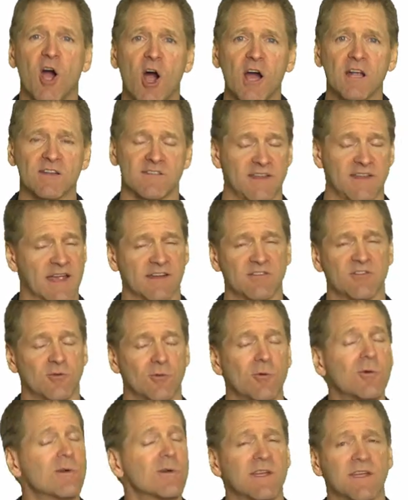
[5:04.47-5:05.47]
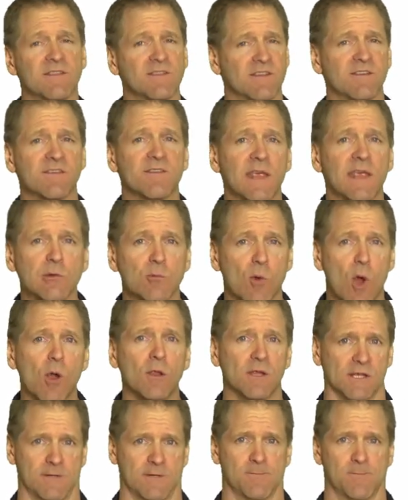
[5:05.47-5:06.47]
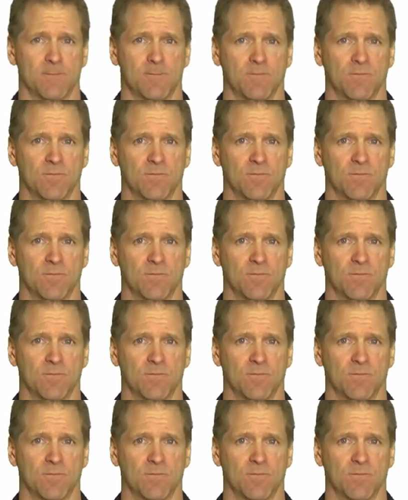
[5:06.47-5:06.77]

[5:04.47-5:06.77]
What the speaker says: contact you and get this thing rolling.